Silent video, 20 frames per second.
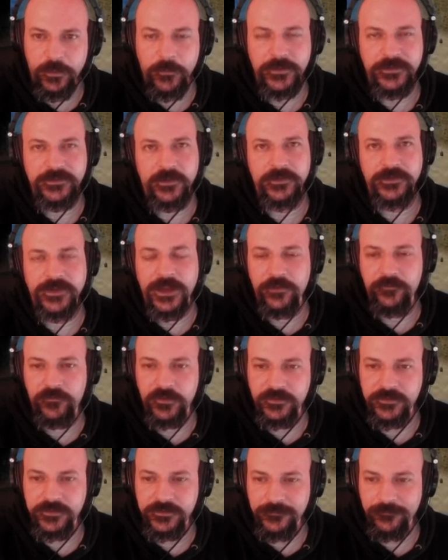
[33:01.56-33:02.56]
is those
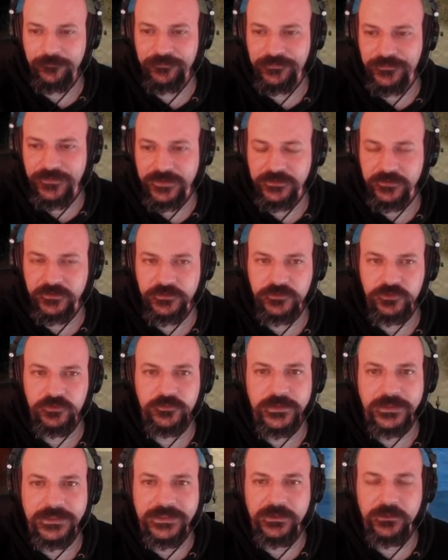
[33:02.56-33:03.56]
elephants. They
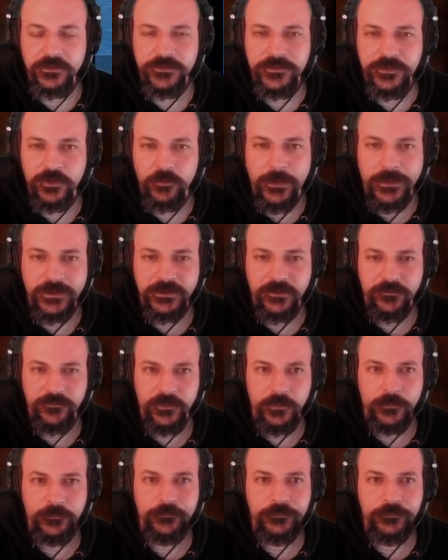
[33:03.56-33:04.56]
kill so many of them.